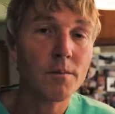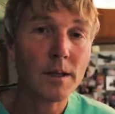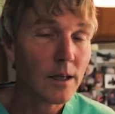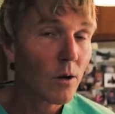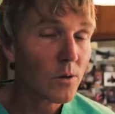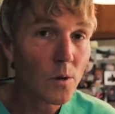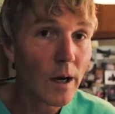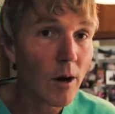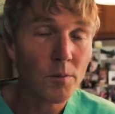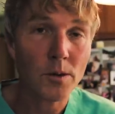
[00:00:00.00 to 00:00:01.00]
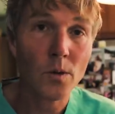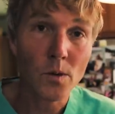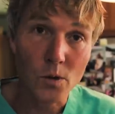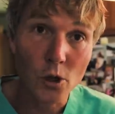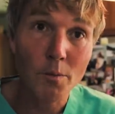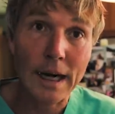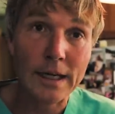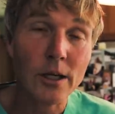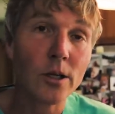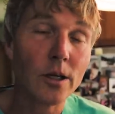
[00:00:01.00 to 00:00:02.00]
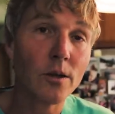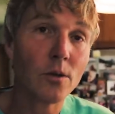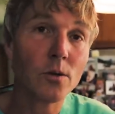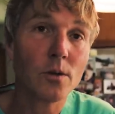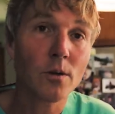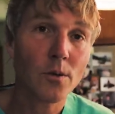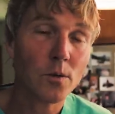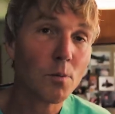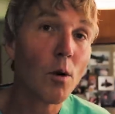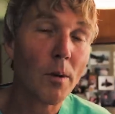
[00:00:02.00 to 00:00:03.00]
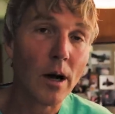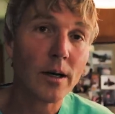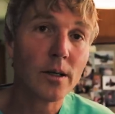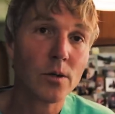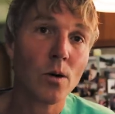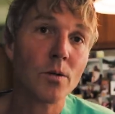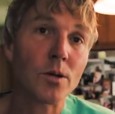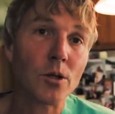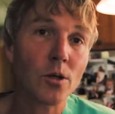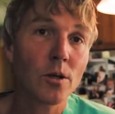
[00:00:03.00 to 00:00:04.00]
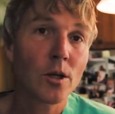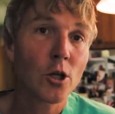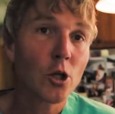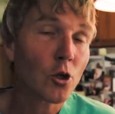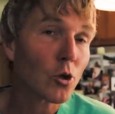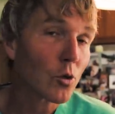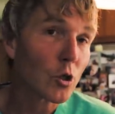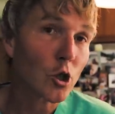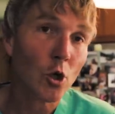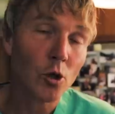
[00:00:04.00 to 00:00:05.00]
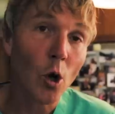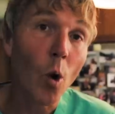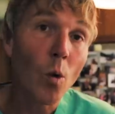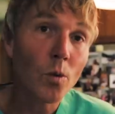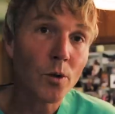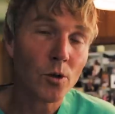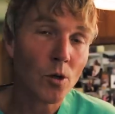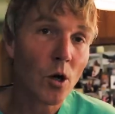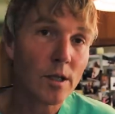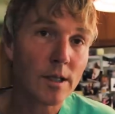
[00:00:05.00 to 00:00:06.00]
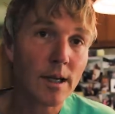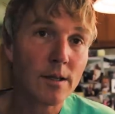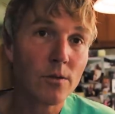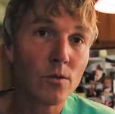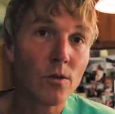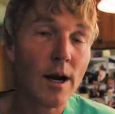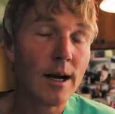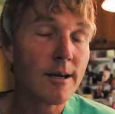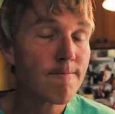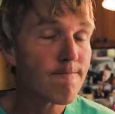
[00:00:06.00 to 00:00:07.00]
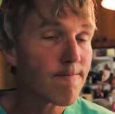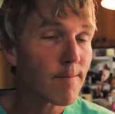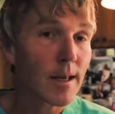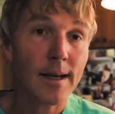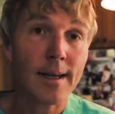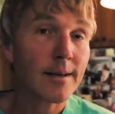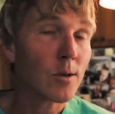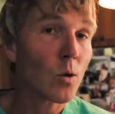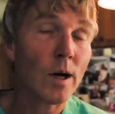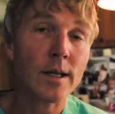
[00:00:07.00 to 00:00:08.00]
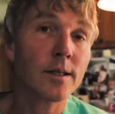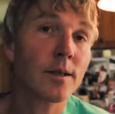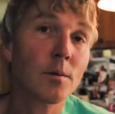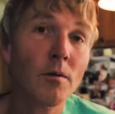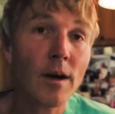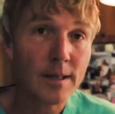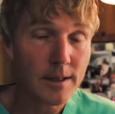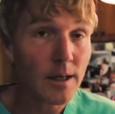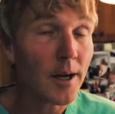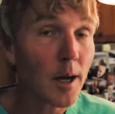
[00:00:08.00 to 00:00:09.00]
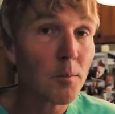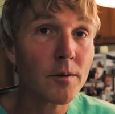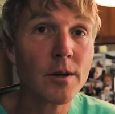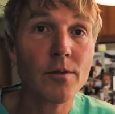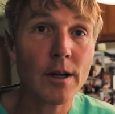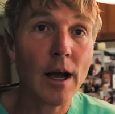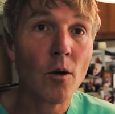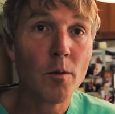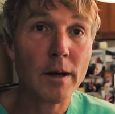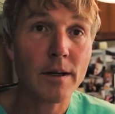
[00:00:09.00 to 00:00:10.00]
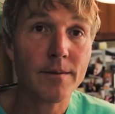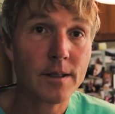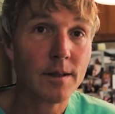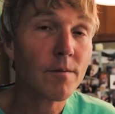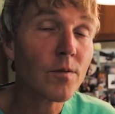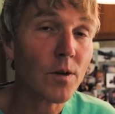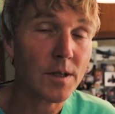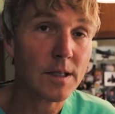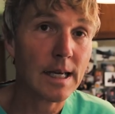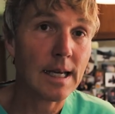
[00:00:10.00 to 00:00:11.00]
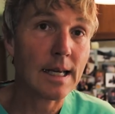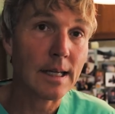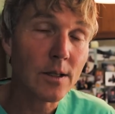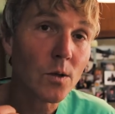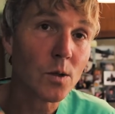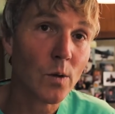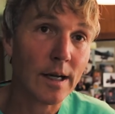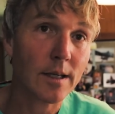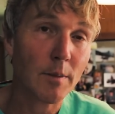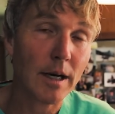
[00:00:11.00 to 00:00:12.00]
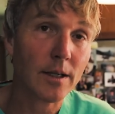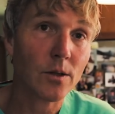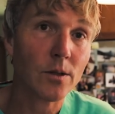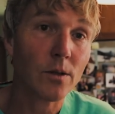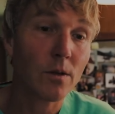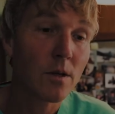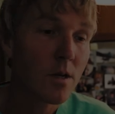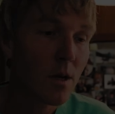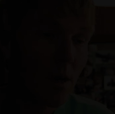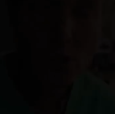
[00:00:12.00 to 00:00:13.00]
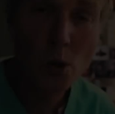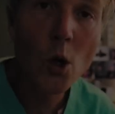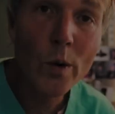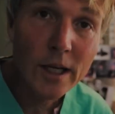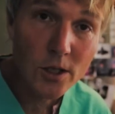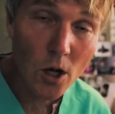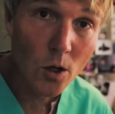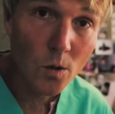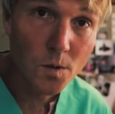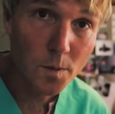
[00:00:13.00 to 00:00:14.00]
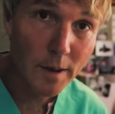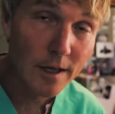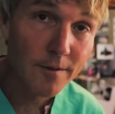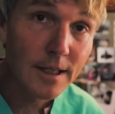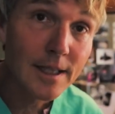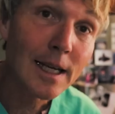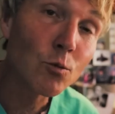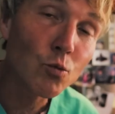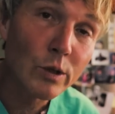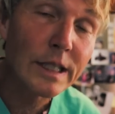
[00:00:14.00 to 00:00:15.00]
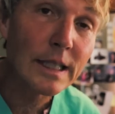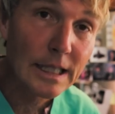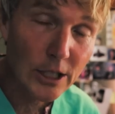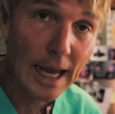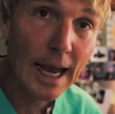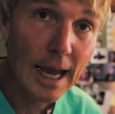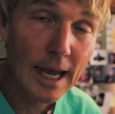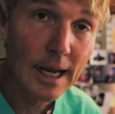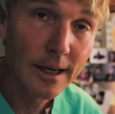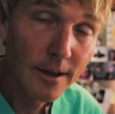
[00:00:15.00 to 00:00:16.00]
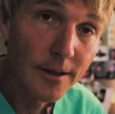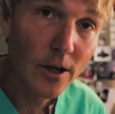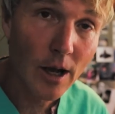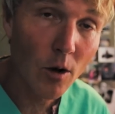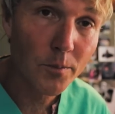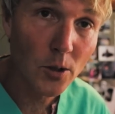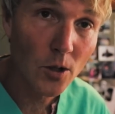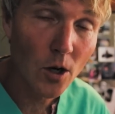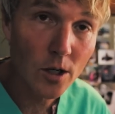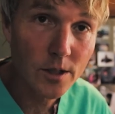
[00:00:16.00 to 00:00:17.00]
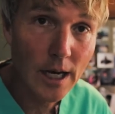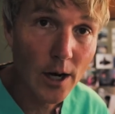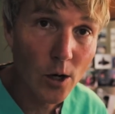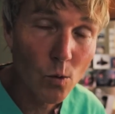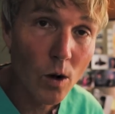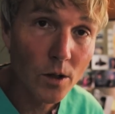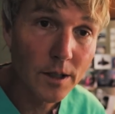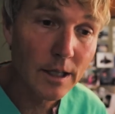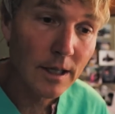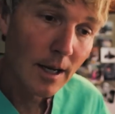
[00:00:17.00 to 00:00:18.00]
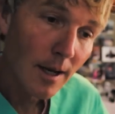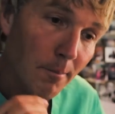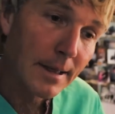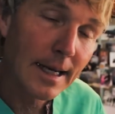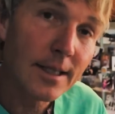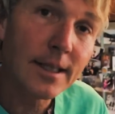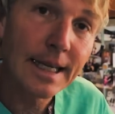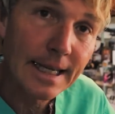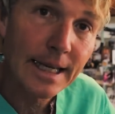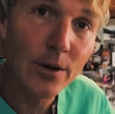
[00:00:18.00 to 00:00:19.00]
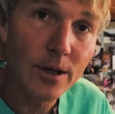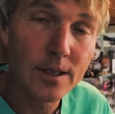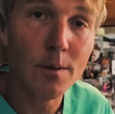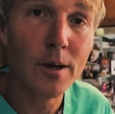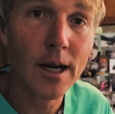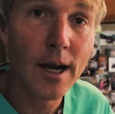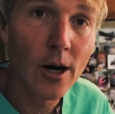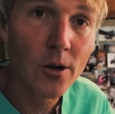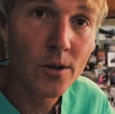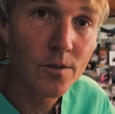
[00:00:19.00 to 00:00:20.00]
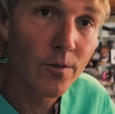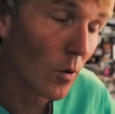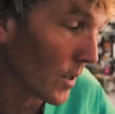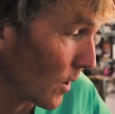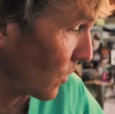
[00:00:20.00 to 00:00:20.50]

It can also help, you know, those good bacteria, those probiotics grow in your dog's intestinal tract. And no question, it provides a number of different health benefits for the skin. It's also antibacterial. So knowing it's got all those benefits, it really can, you know, help your dog's hair quality, potentially decrease the amount of hair that's falling